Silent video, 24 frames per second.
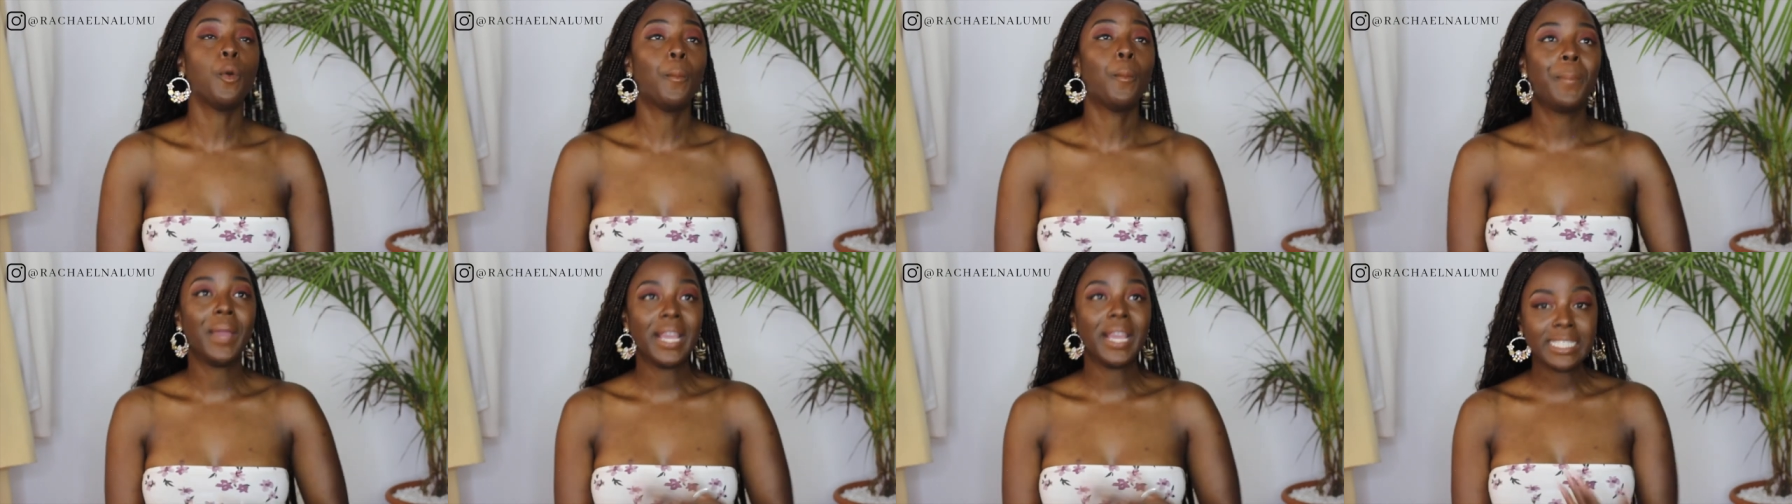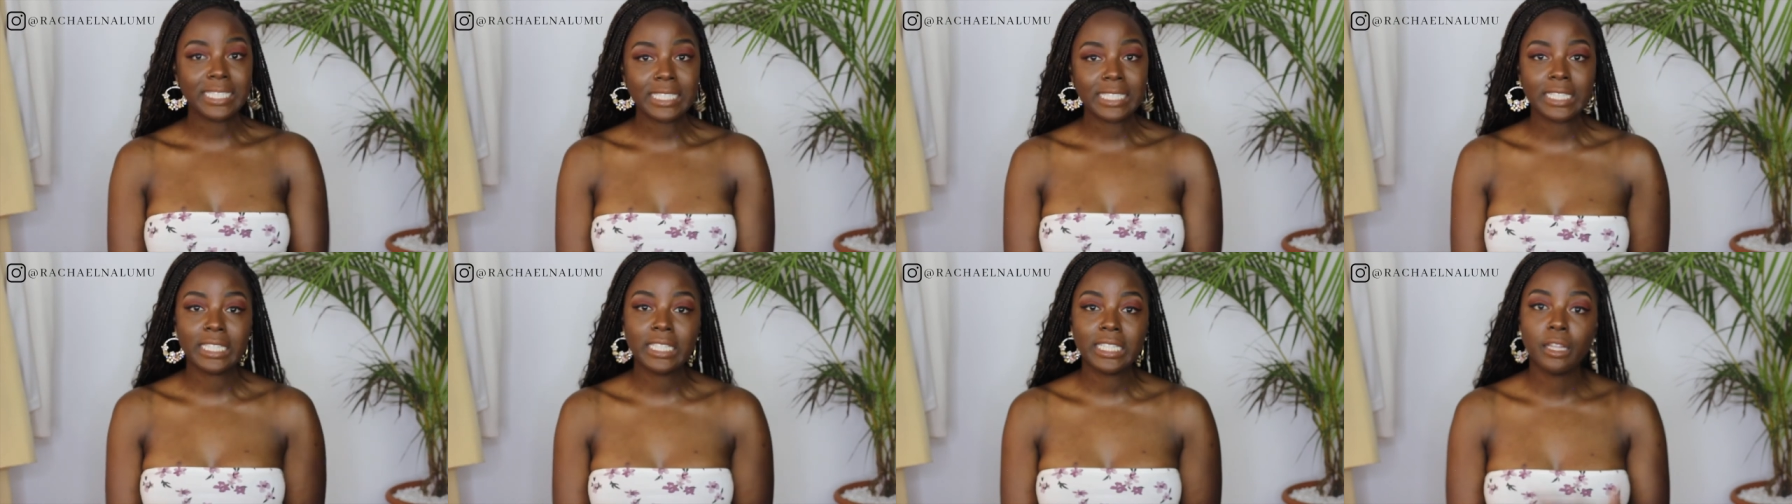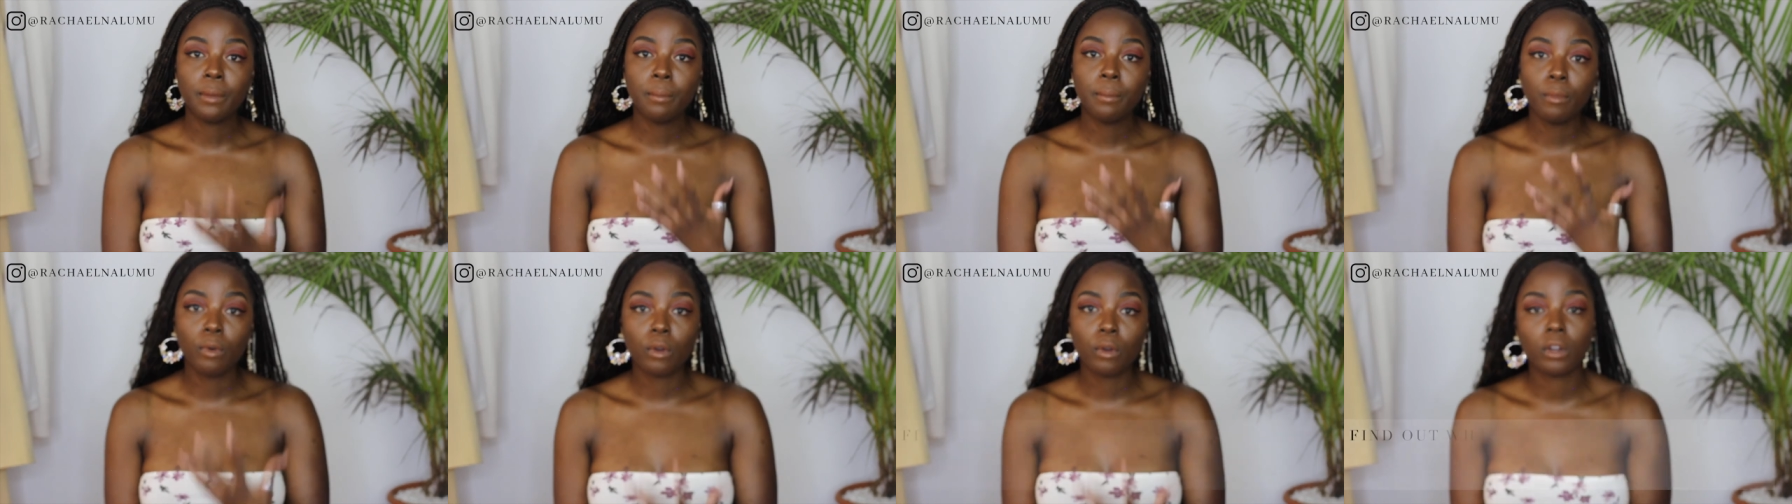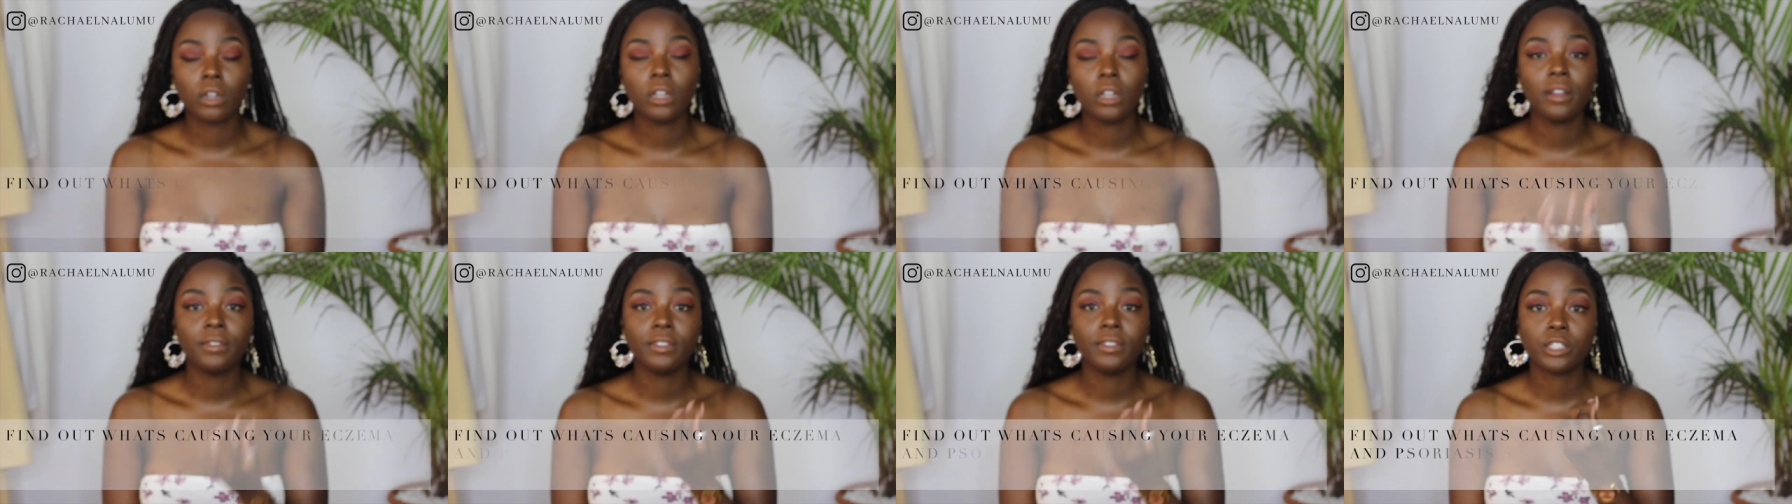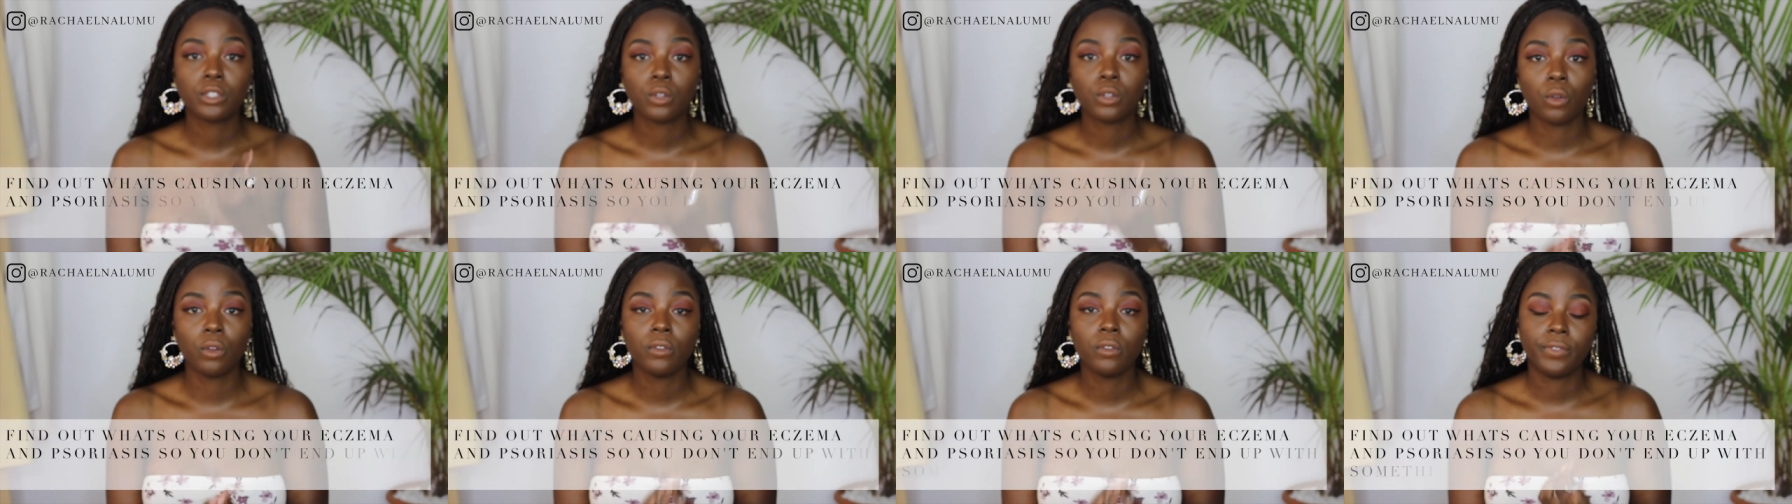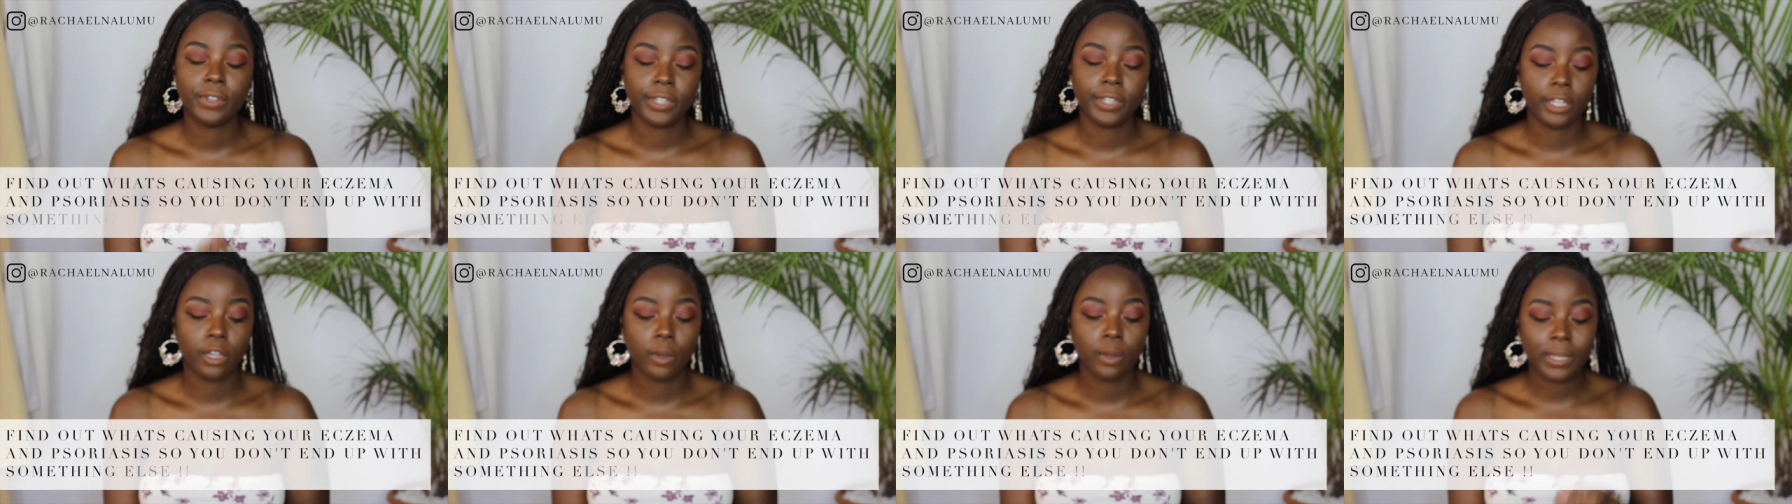So basically the moral of this
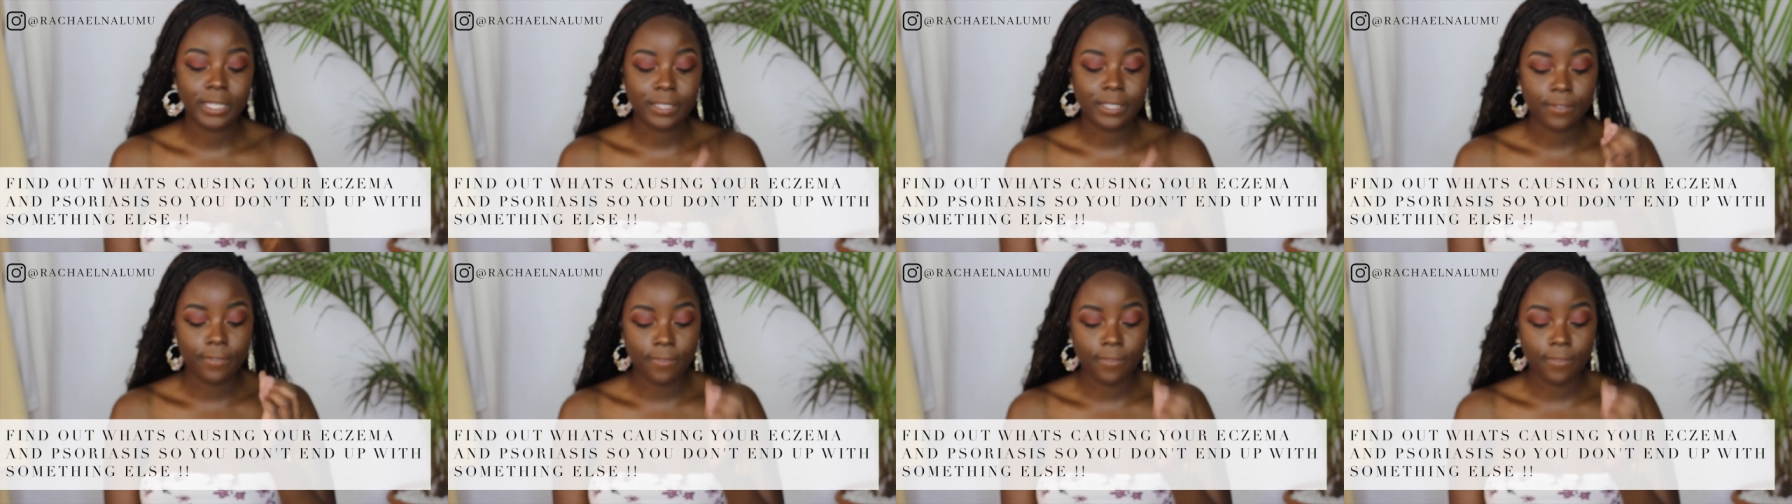whole video is